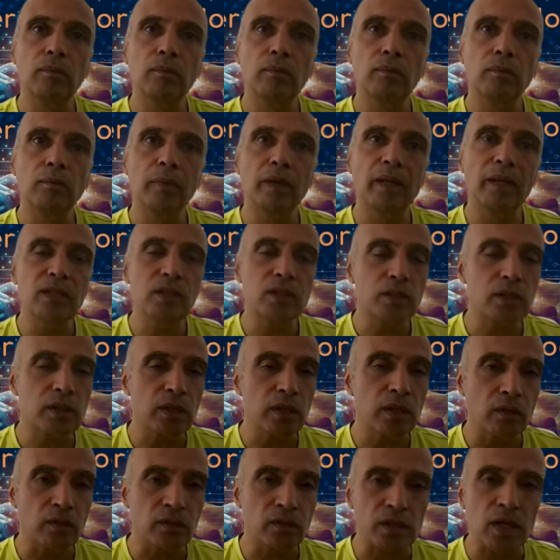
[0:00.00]

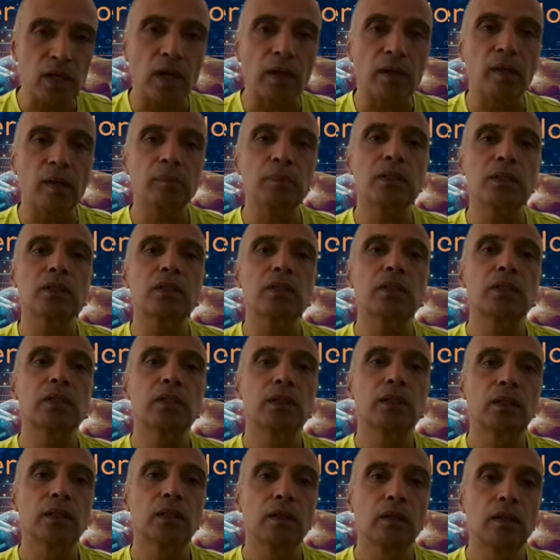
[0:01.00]
ministry of startups,
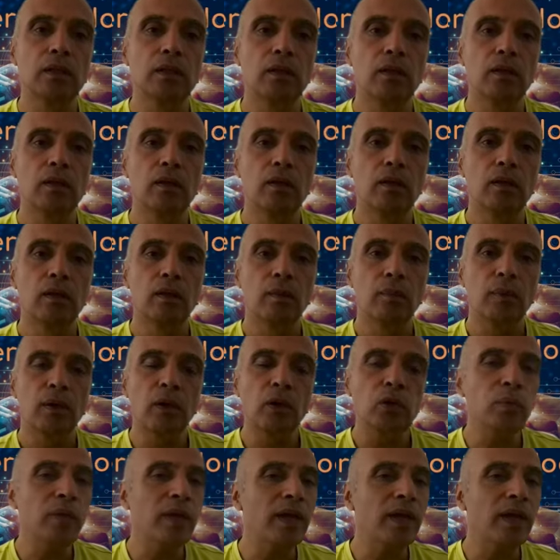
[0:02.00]
because